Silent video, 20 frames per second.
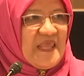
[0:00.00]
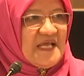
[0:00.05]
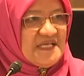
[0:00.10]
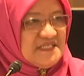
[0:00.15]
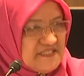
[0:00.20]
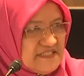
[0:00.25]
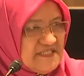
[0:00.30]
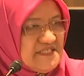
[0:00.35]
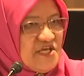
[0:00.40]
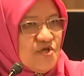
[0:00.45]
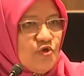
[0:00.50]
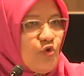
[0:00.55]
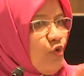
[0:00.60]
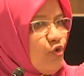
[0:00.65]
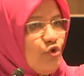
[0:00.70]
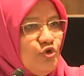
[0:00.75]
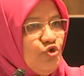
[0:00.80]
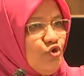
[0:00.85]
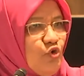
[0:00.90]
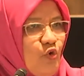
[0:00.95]

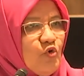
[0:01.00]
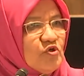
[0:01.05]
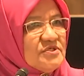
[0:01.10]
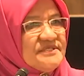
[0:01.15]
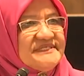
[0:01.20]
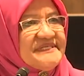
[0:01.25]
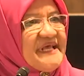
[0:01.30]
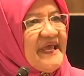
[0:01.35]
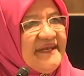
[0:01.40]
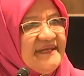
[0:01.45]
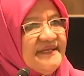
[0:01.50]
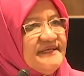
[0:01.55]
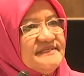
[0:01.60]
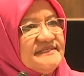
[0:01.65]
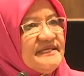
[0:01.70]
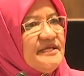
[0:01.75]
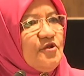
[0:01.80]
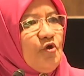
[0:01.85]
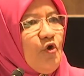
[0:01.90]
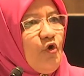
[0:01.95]
0 no sadness
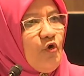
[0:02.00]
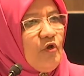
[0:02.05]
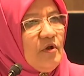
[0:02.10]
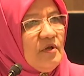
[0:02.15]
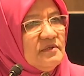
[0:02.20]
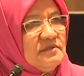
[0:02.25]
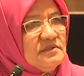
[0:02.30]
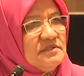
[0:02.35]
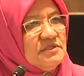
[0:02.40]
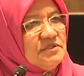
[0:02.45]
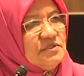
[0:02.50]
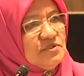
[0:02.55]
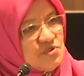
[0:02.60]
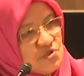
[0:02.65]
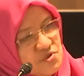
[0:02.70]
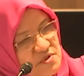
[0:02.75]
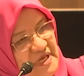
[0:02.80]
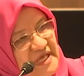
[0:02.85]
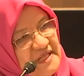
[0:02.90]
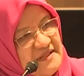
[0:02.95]
at all, so
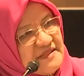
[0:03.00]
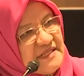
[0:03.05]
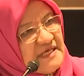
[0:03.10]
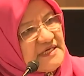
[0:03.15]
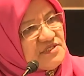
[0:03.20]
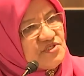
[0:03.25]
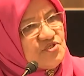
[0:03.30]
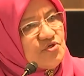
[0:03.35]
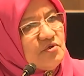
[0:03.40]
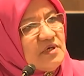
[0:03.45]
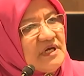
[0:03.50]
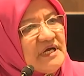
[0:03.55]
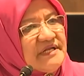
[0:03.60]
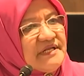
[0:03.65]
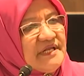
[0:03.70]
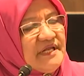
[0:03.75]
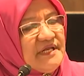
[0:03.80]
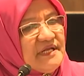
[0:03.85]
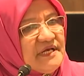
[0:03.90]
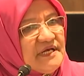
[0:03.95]
you can touch your
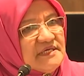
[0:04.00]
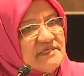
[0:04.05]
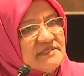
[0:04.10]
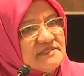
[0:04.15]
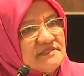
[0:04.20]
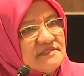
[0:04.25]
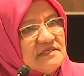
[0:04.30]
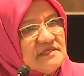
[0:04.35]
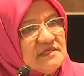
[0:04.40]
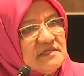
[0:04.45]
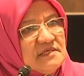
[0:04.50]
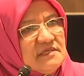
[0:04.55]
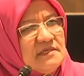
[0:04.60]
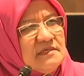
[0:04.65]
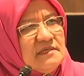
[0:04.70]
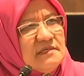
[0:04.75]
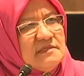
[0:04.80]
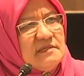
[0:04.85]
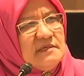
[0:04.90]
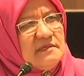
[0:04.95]
heart and ask,
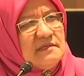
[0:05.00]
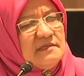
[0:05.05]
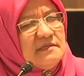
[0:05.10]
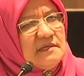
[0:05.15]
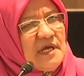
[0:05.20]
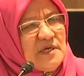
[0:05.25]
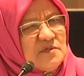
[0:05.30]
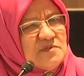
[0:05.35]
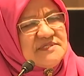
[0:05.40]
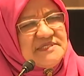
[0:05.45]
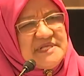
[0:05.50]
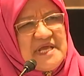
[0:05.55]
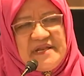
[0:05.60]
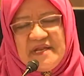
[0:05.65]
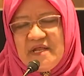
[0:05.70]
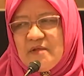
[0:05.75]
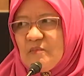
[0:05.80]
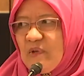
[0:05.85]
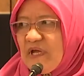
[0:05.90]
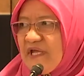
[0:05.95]
how sad
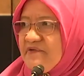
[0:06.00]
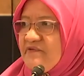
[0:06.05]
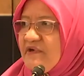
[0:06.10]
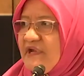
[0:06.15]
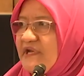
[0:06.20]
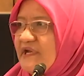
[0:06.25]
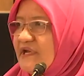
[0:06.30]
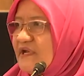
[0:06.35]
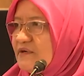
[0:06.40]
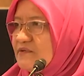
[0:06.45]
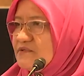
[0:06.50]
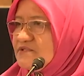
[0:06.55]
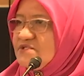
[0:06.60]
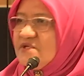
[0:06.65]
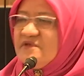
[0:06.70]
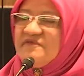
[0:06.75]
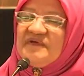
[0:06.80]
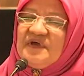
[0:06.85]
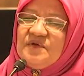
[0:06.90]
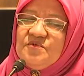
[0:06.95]
am I right now? So
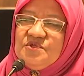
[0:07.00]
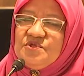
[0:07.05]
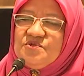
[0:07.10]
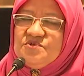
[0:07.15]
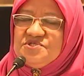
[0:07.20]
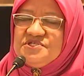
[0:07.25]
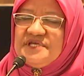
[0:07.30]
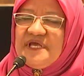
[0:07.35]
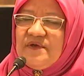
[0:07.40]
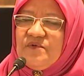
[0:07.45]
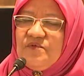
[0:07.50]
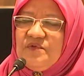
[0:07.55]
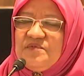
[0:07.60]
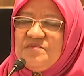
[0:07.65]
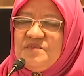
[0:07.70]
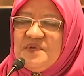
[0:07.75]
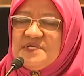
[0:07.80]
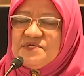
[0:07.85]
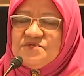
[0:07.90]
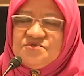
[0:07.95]
if I were to check with
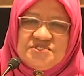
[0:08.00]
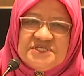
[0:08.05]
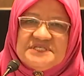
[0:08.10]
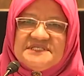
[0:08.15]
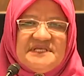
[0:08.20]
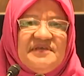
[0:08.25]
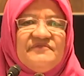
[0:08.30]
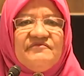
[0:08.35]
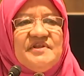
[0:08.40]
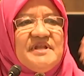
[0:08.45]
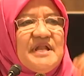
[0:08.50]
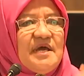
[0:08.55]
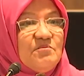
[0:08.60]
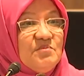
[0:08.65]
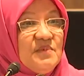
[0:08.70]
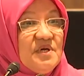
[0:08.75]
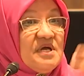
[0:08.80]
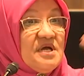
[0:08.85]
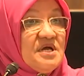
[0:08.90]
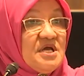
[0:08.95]
me, you just give a
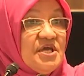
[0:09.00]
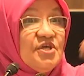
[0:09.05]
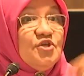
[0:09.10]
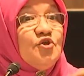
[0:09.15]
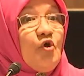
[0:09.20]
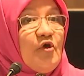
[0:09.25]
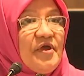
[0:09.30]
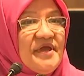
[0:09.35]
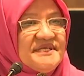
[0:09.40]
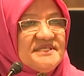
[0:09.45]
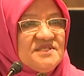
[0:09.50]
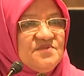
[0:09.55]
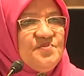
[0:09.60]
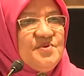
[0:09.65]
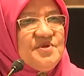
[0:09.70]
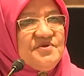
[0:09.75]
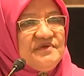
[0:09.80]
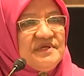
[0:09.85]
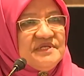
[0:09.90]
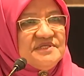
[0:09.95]
number, your
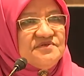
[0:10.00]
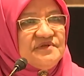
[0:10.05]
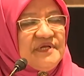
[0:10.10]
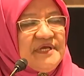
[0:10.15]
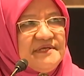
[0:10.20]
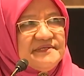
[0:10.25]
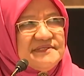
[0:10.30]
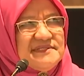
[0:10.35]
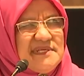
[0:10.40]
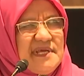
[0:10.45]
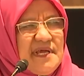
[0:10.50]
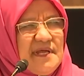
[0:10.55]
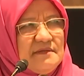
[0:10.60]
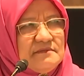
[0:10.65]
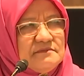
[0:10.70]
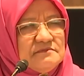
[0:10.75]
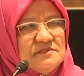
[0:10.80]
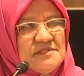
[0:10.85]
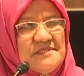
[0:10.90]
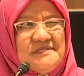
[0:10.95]
experience, right?
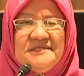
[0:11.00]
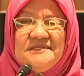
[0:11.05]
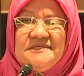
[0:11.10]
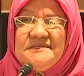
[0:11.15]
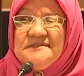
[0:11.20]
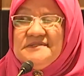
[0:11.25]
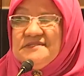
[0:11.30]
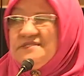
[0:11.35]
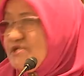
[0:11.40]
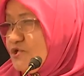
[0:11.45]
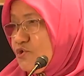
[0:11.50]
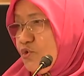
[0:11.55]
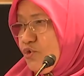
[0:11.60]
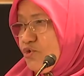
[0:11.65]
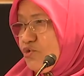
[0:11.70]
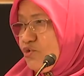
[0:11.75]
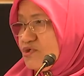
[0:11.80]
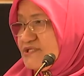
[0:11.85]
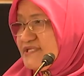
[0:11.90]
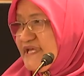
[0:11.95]
Sad. 0
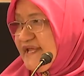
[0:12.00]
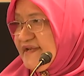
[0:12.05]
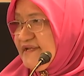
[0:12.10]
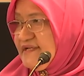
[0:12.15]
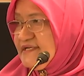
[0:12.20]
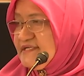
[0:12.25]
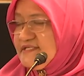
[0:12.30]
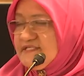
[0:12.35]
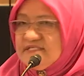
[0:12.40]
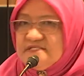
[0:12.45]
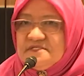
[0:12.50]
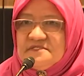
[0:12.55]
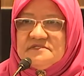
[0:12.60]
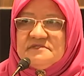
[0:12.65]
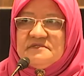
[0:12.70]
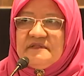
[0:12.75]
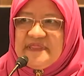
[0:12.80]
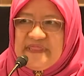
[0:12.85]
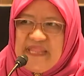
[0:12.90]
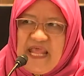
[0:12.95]
no sadness,
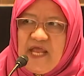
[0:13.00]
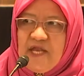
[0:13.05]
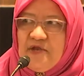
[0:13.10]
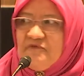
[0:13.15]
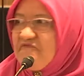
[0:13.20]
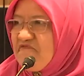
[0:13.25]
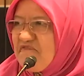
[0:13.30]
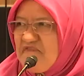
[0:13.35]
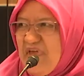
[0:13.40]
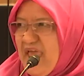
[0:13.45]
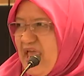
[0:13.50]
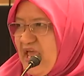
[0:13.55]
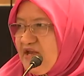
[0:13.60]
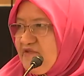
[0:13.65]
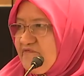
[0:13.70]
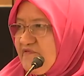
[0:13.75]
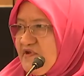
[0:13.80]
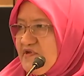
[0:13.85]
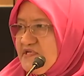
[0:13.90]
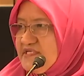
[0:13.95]
10
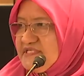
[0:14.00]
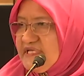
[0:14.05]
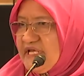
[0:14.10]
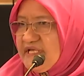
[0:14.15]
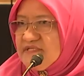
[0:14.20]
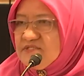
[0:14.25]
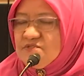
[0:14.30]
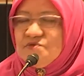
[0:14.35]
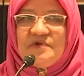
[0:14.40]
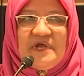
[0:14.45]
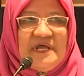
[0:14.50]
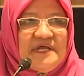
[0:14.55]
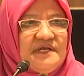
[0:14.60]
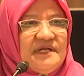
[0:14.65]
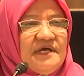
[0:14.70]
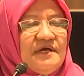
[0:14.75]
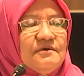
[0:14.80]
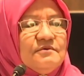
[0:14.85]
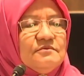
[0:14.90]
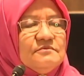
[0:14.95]
very, very sad. So right
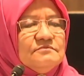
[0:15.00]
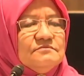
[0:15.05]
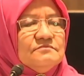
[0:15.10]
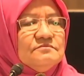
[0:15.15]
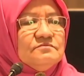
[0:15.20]
now,